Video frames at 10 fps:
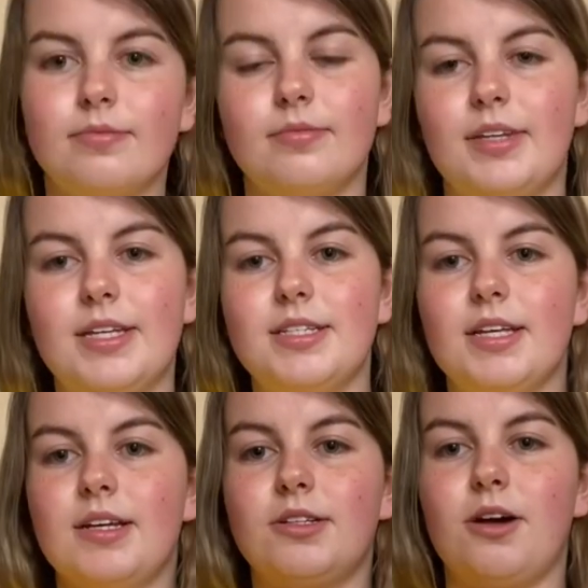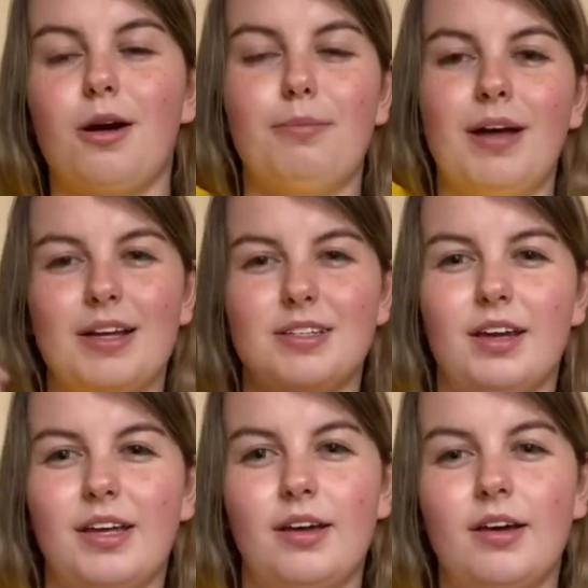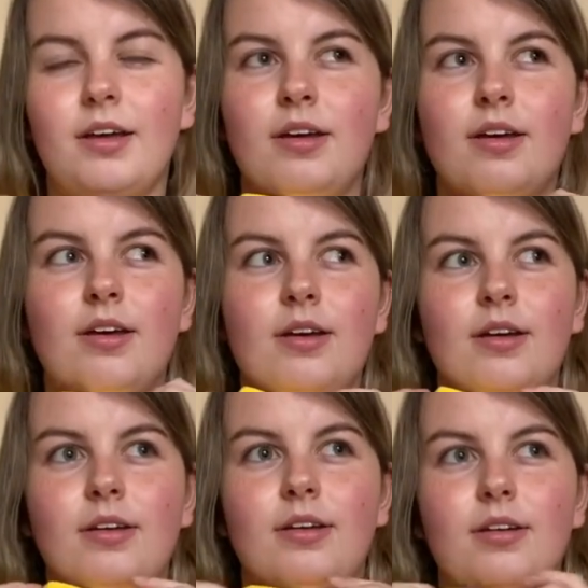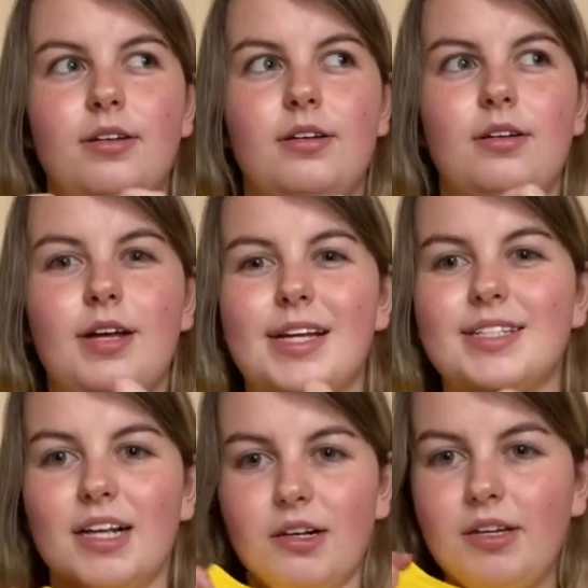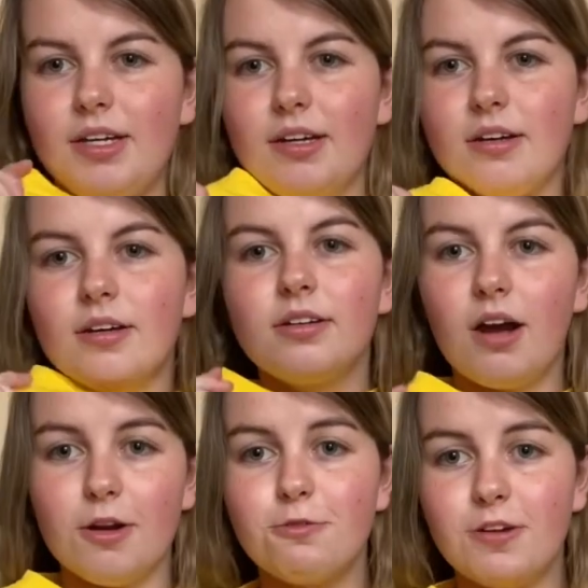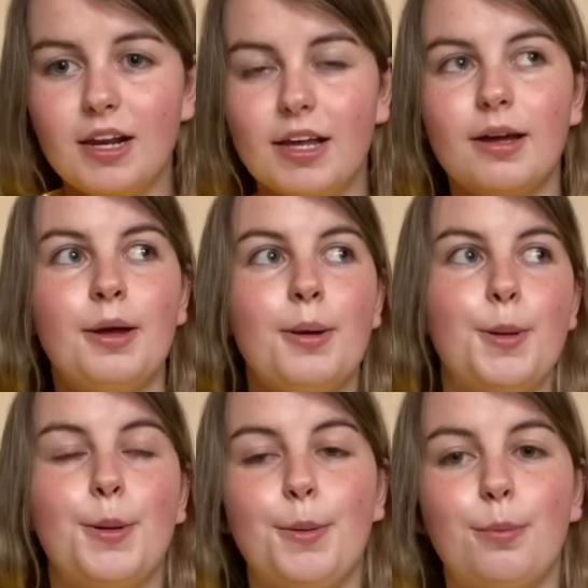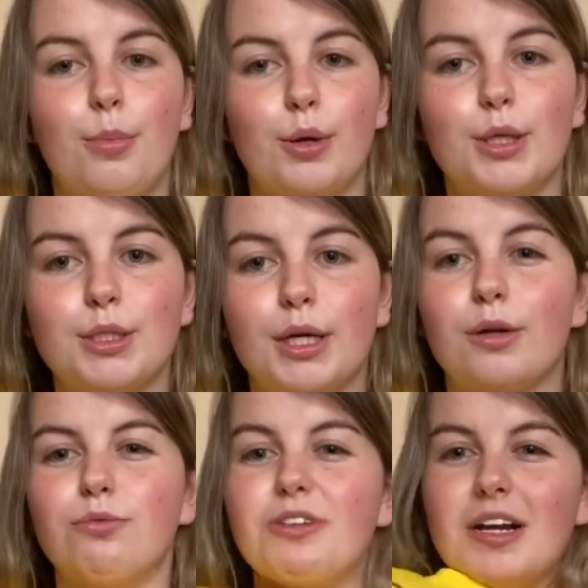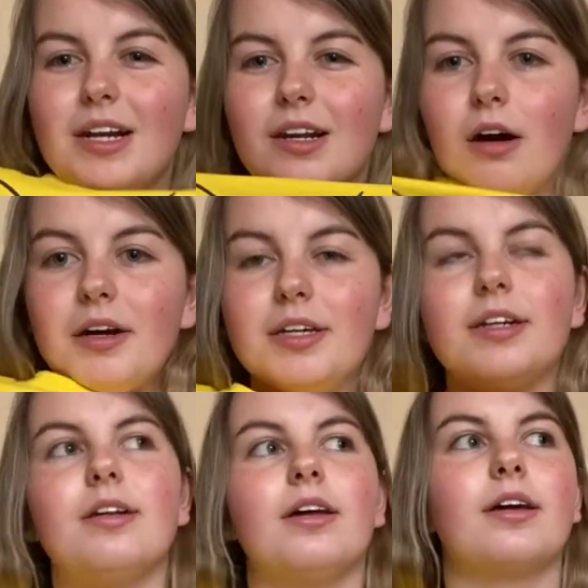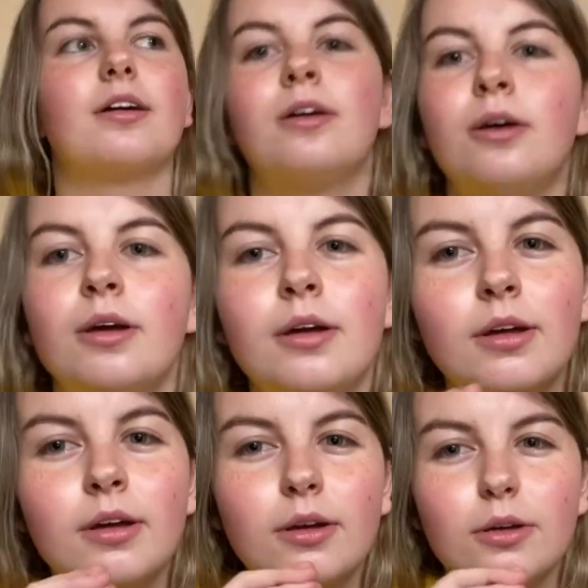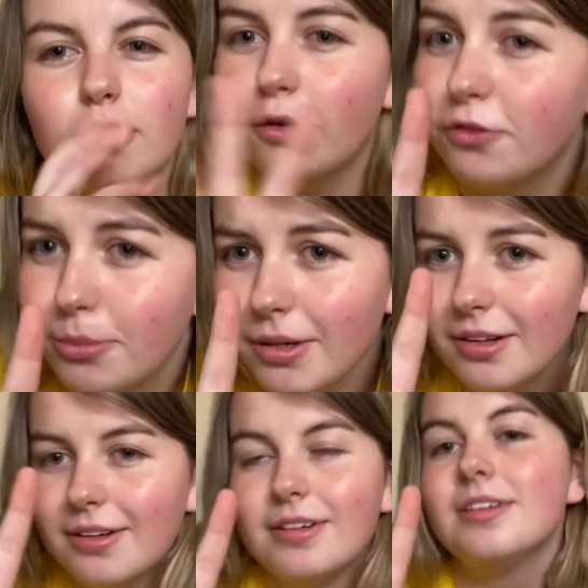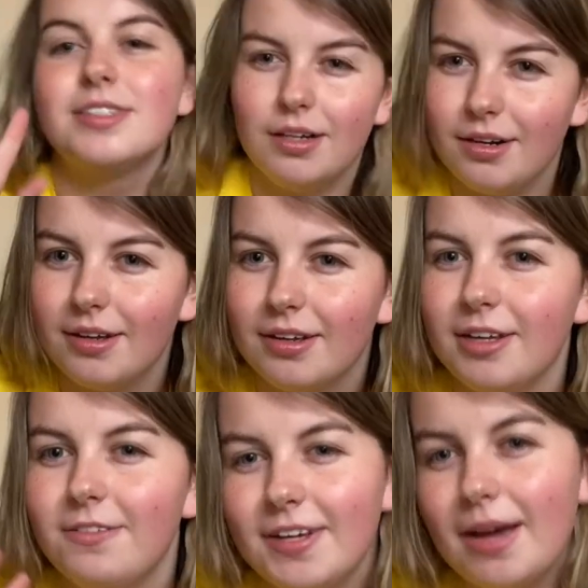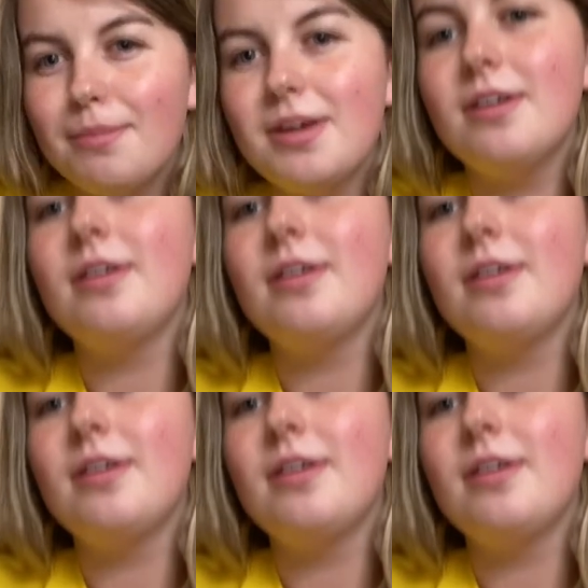This top has like a silky kind of feeling, but it's like really light and like comfortable silk, if you get me.